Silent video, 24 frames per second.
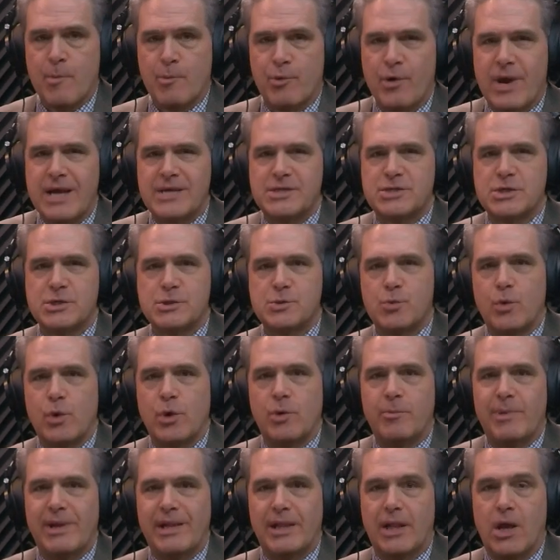Prices
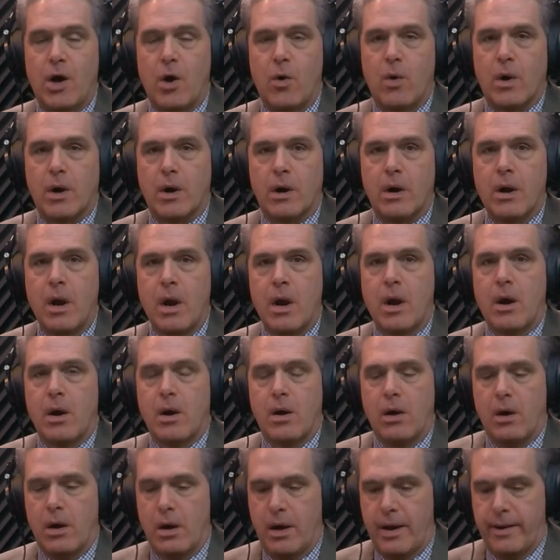will be lower
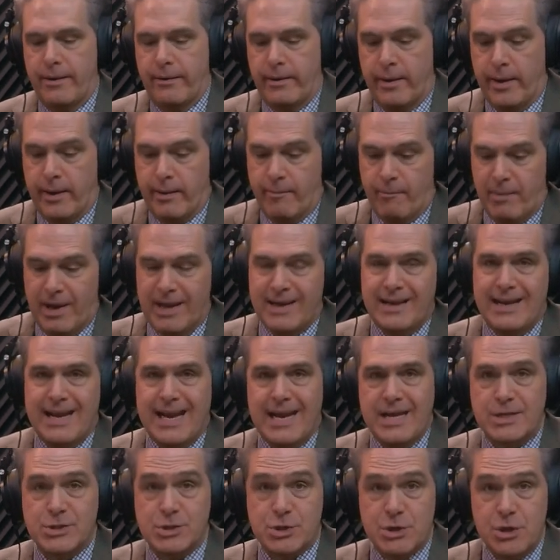on
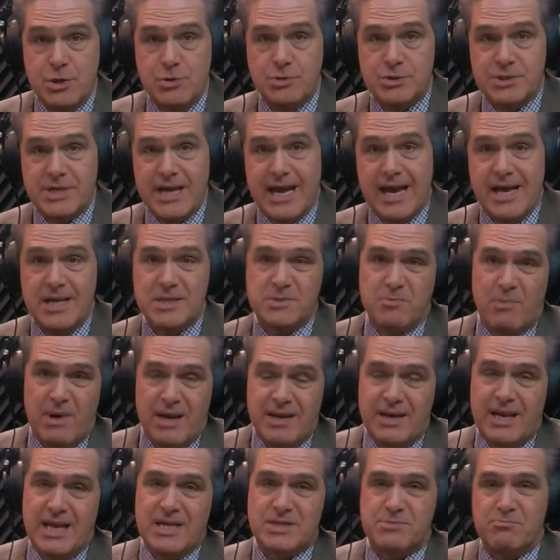Mondays, Tuesdays.
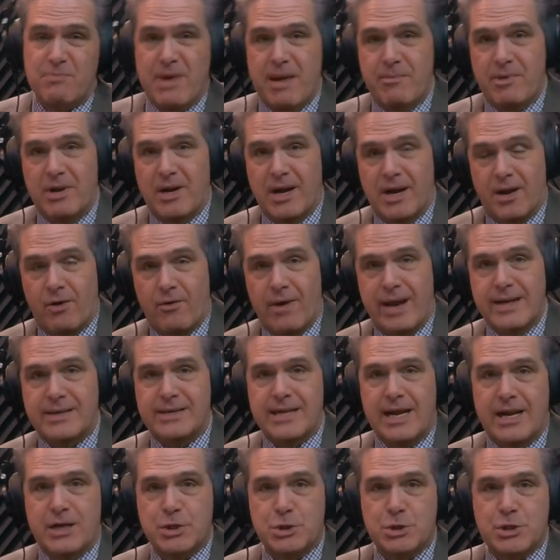Mondays, maybe not a great
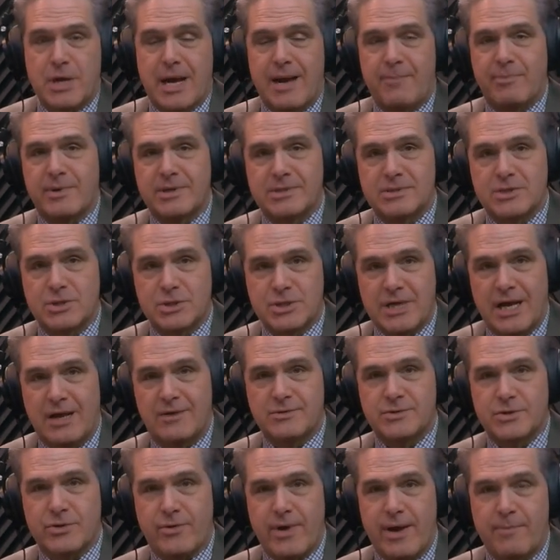day to shop because the
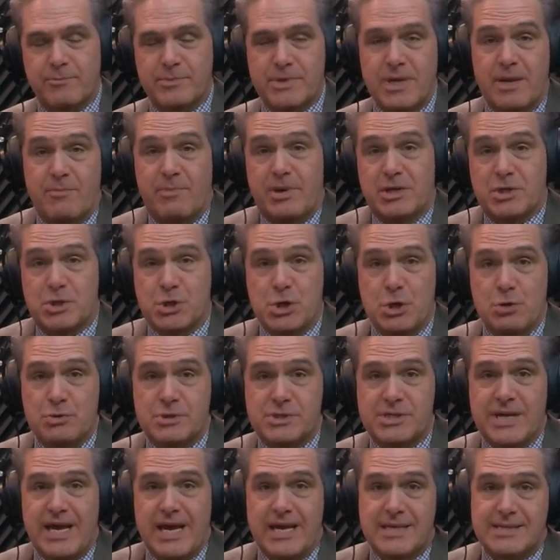shelves are empty, but
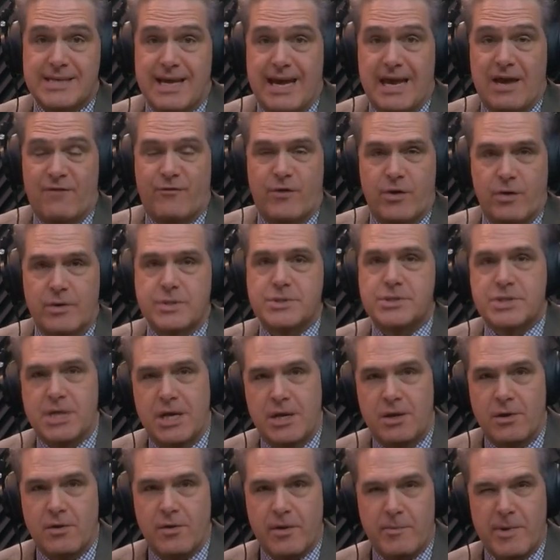Tuesdays, hey, if you're a
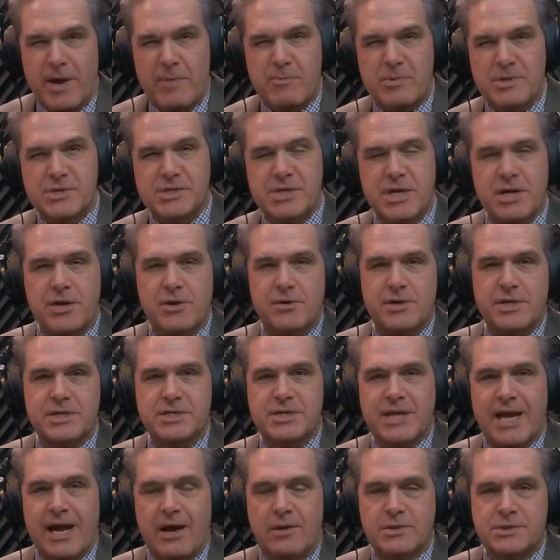senior, there might be senior
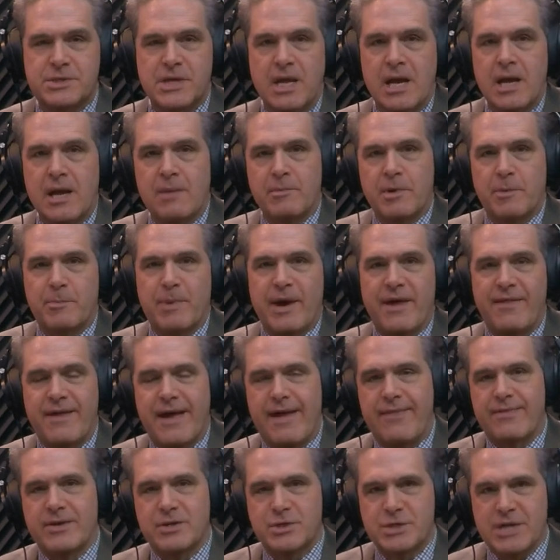discounts. But by
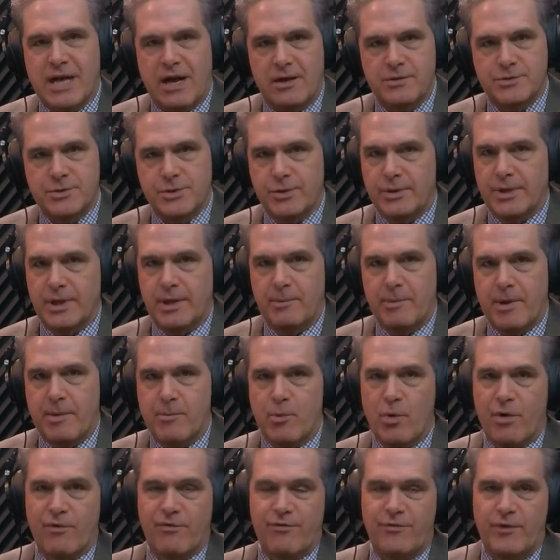then, the shelves are a little bit
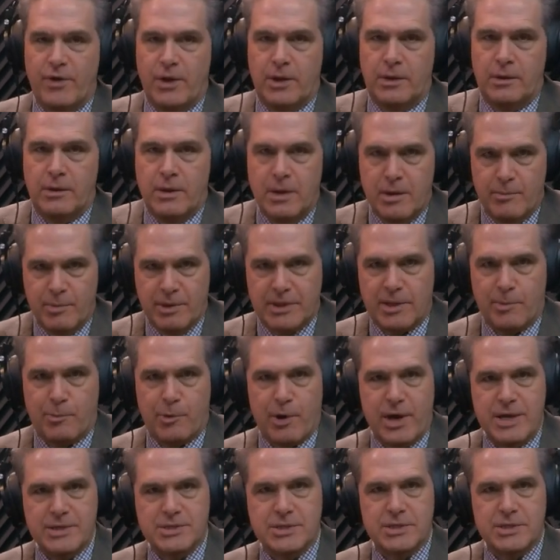more full, but the
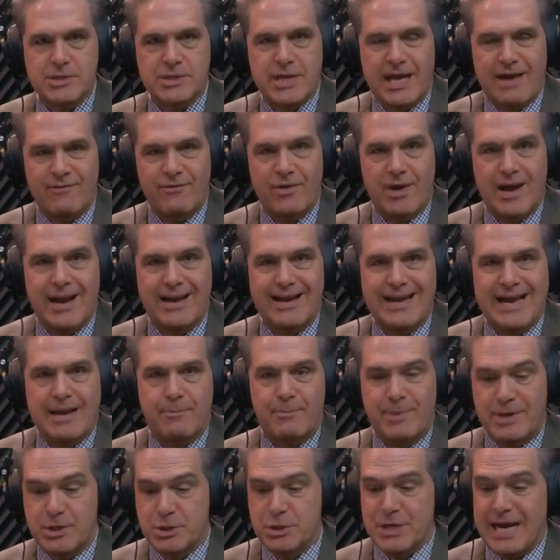prices have not yet
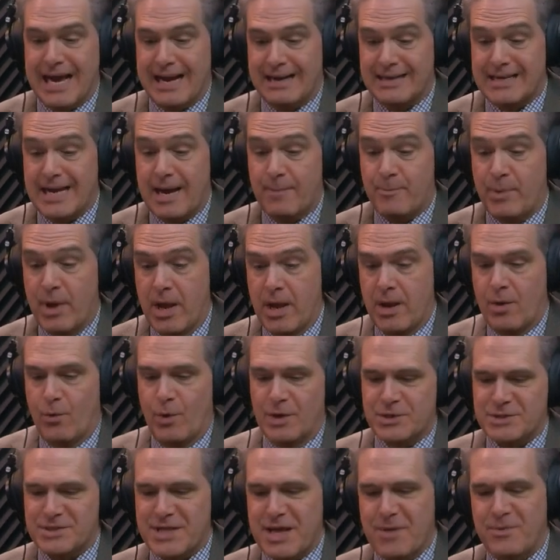been jacked up,
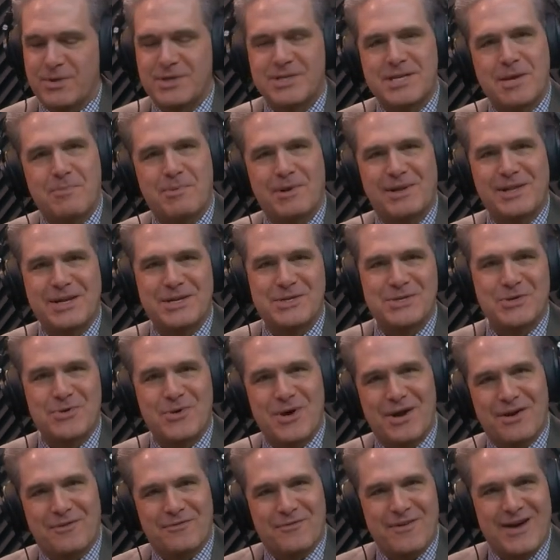which they would typically do
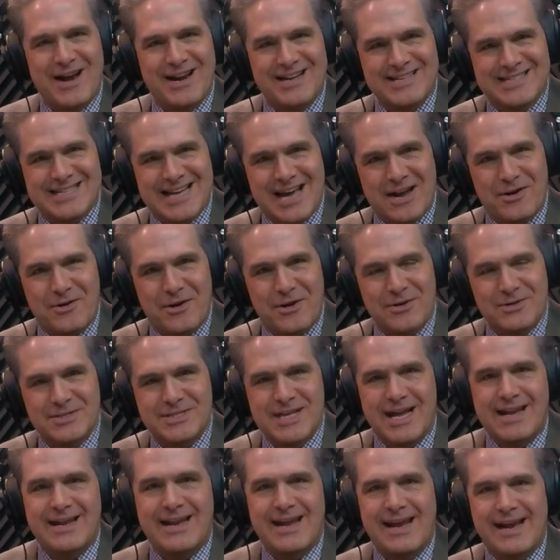on a Friday, Saturday, or
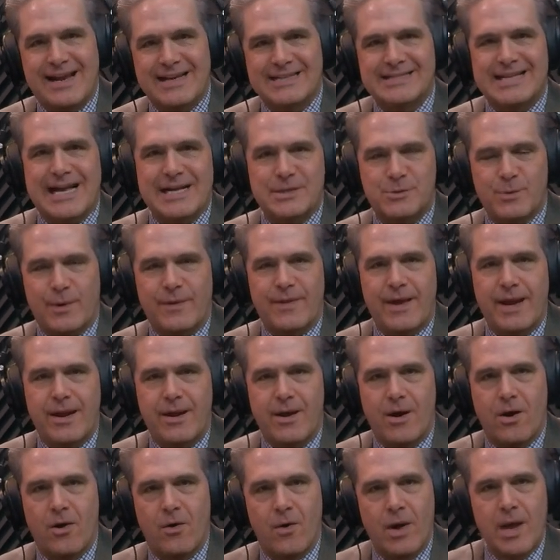Sunday because that's when they
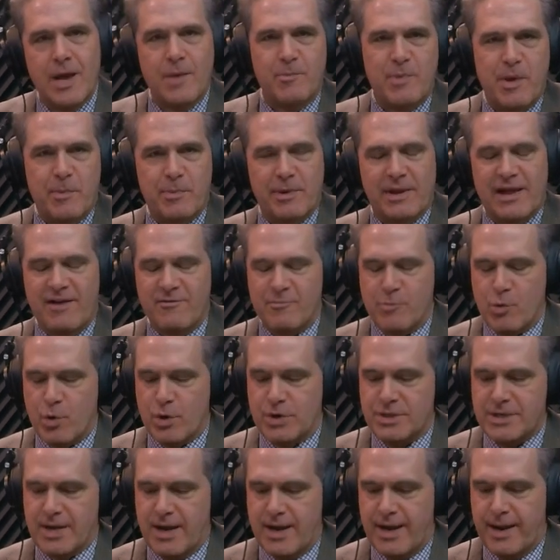know people have more
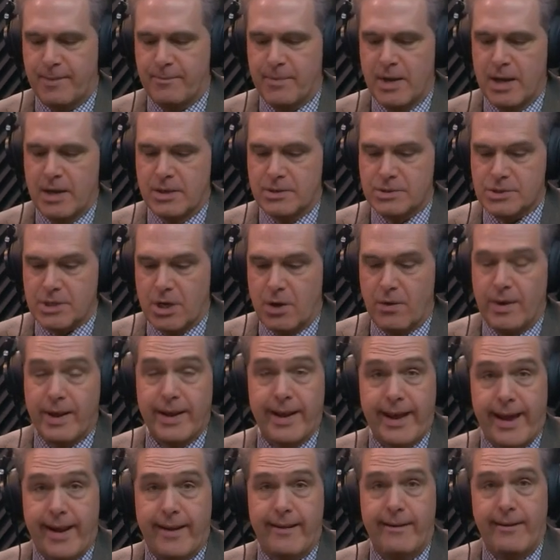time. So
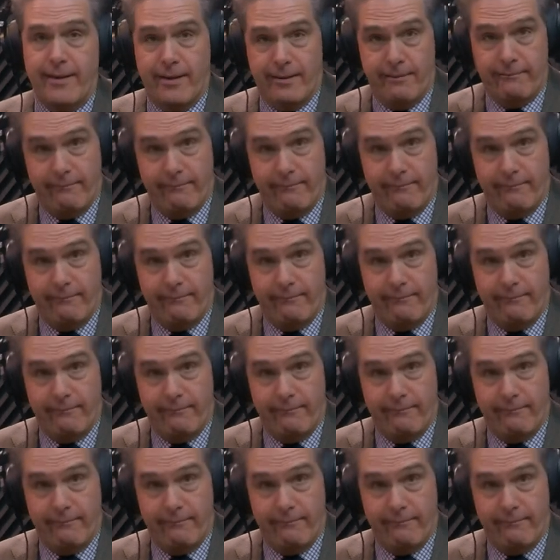again,